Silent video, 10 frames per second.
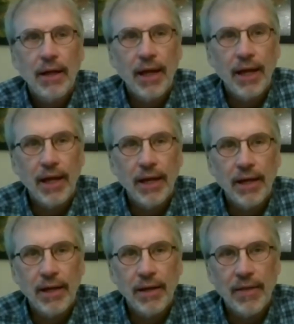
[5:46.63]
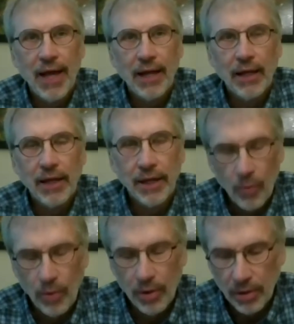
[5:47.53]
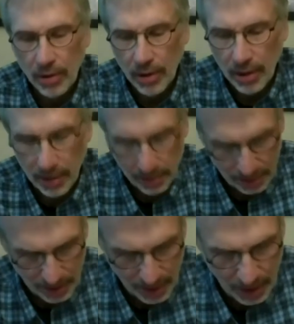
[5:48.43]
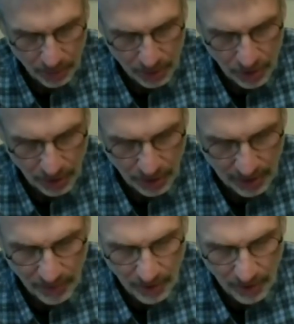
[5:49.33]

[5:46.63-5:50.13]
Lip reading: And that link will enable you to give